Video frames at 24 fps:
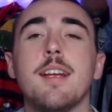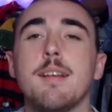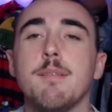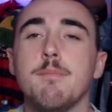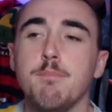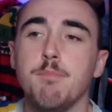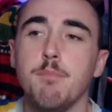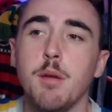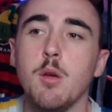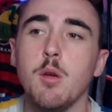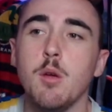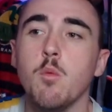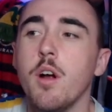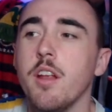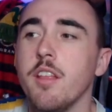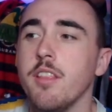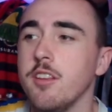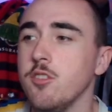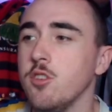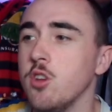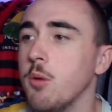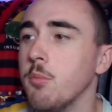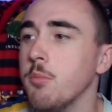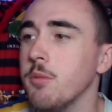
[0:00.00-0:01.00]
be one of
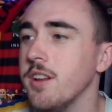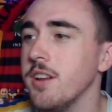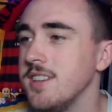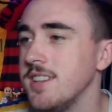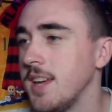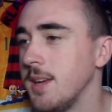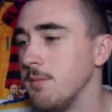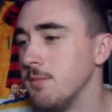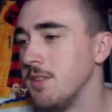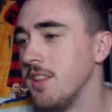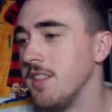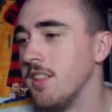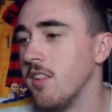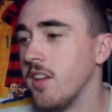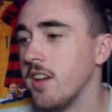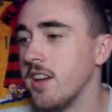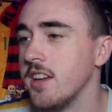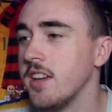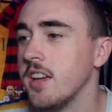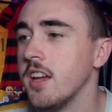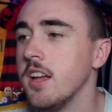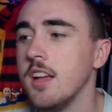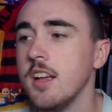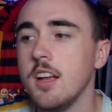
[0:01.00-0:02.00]
the dominant teams in the
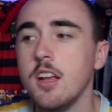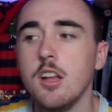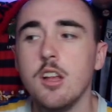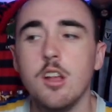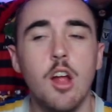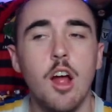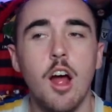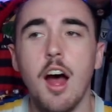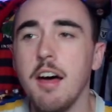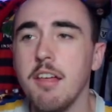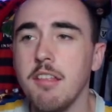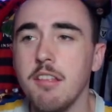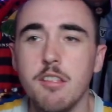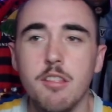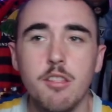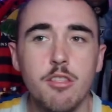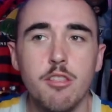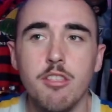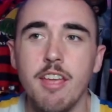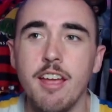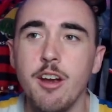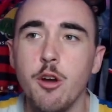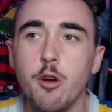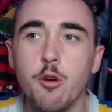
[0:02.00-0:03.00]
league.
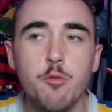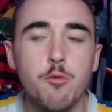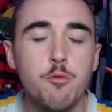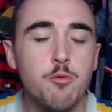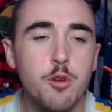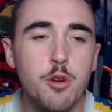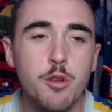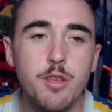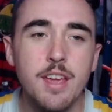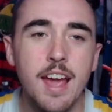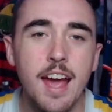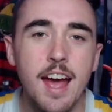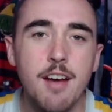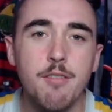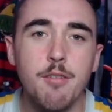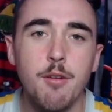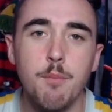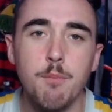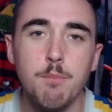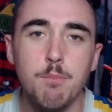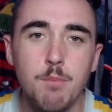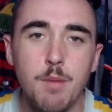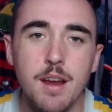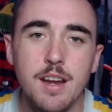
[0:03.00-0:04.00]
They don't really
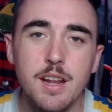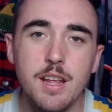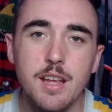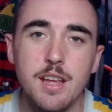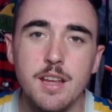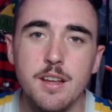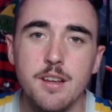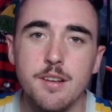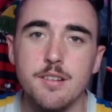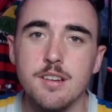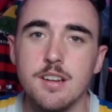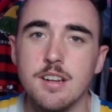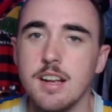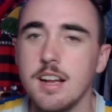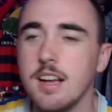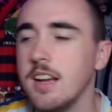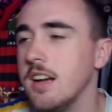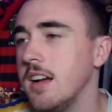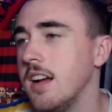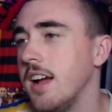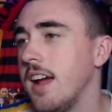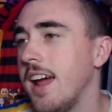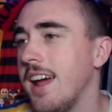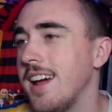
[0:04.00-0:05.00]
have many
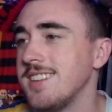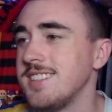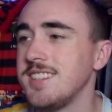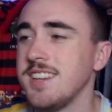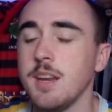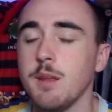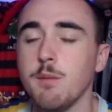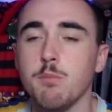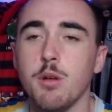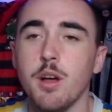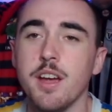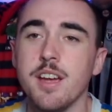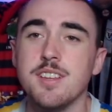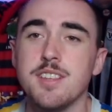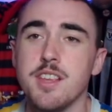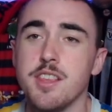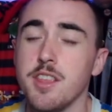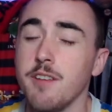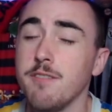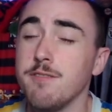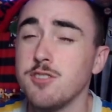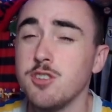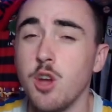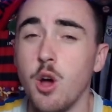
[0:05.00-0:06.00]
outstanding players that
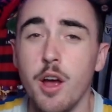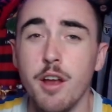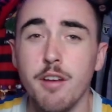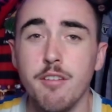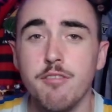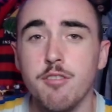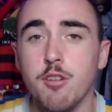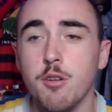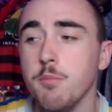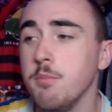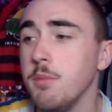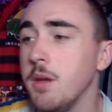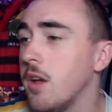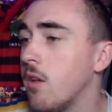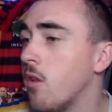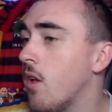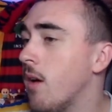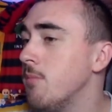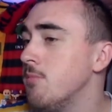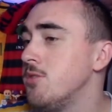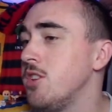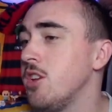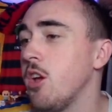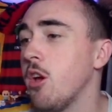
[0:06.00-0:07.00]
they've signed from big
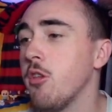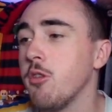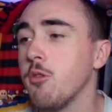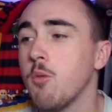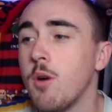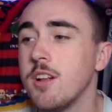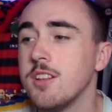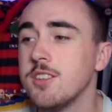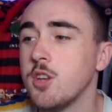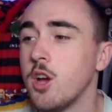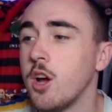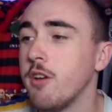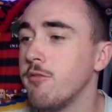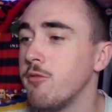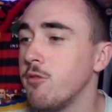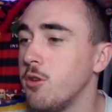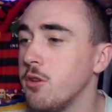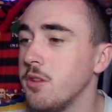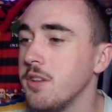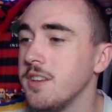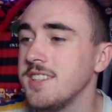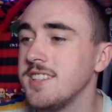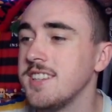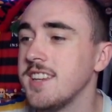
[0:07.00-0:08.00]
clubs. The only ones I've
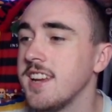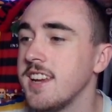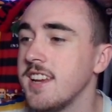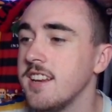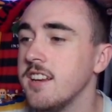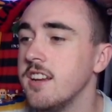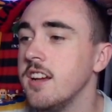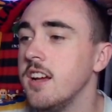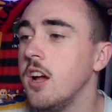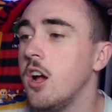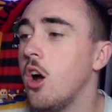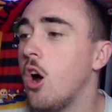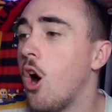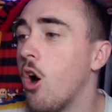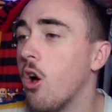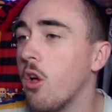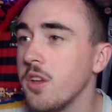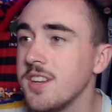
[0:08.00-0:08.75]
really seen, Ollie